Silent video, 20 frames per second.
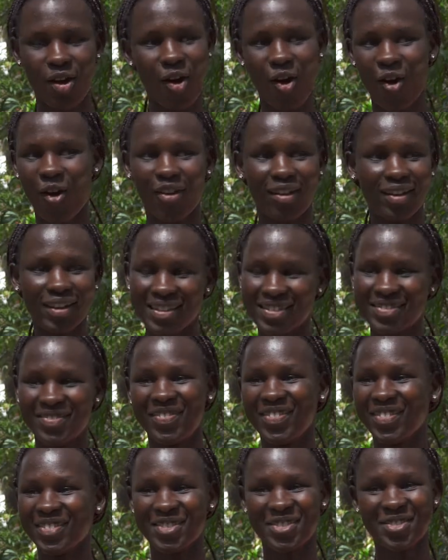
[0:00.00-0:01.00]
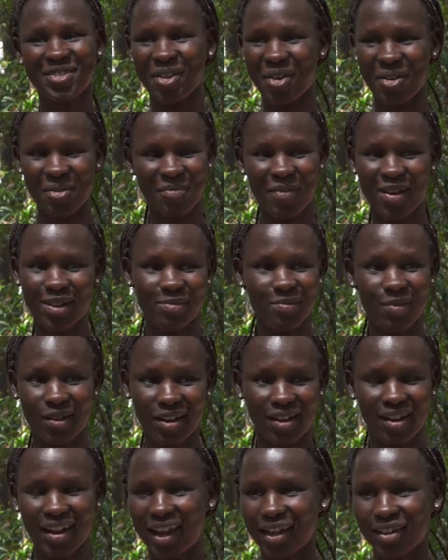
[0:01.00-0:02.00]
Oh, it feels so much
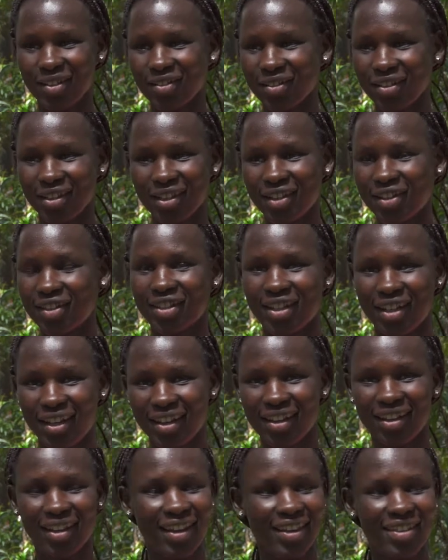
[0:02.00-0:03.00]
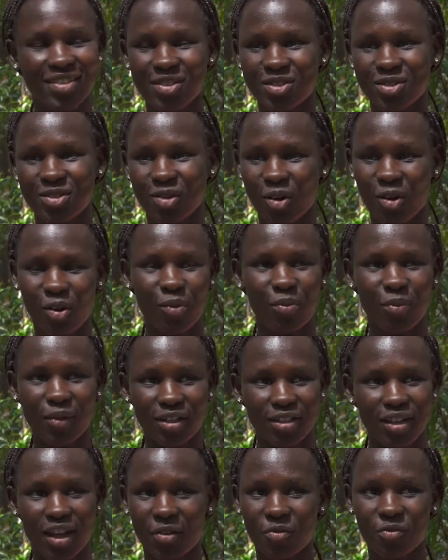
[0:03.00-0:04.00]
better. Like literally, it's so
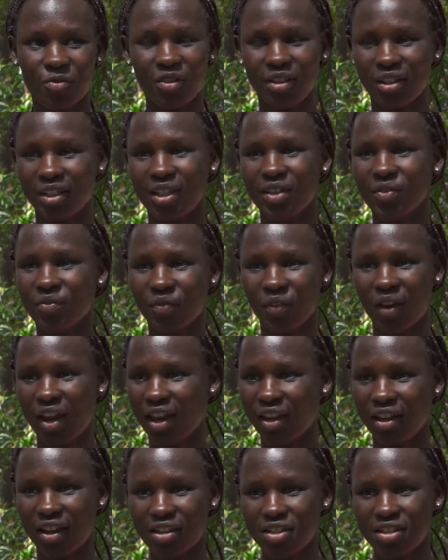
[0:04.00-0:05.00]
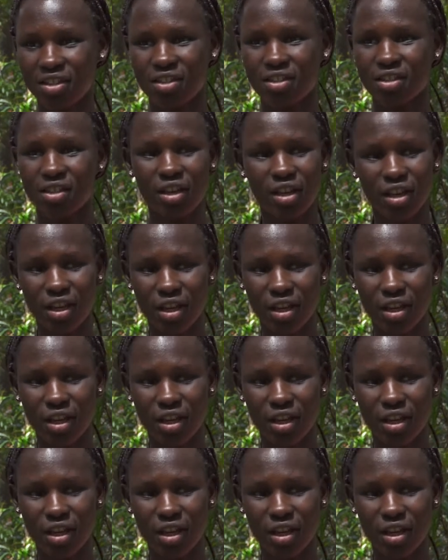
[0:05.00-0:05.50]
much like relief, and it just